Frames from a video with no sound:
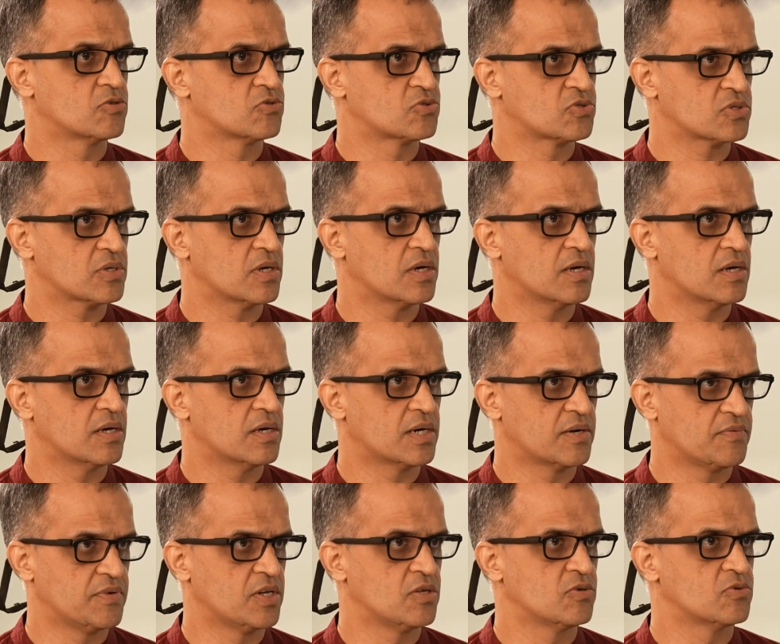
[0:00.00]
those
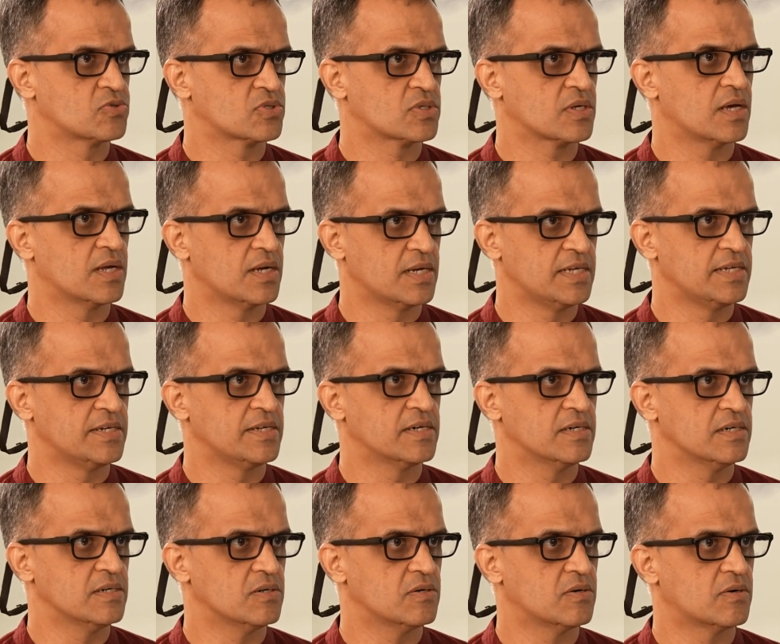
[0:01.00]
revenues
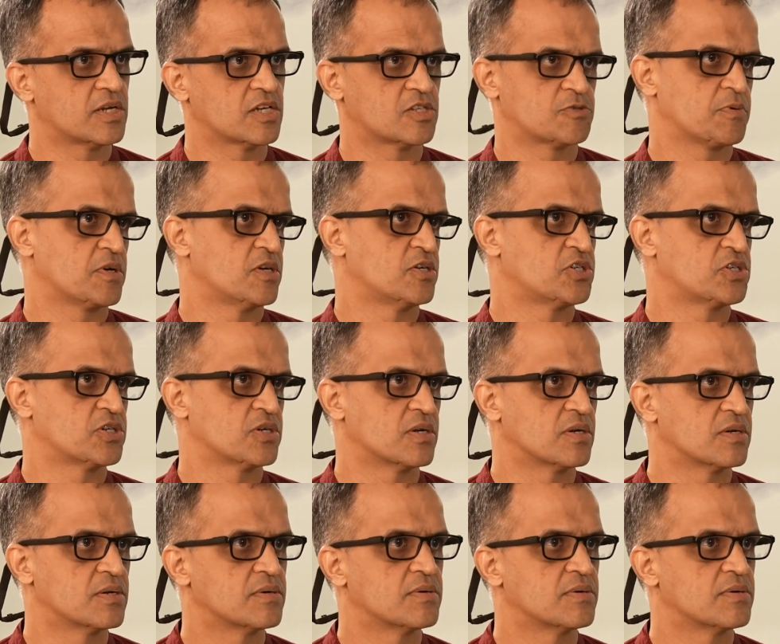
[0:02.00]
linear or exponential?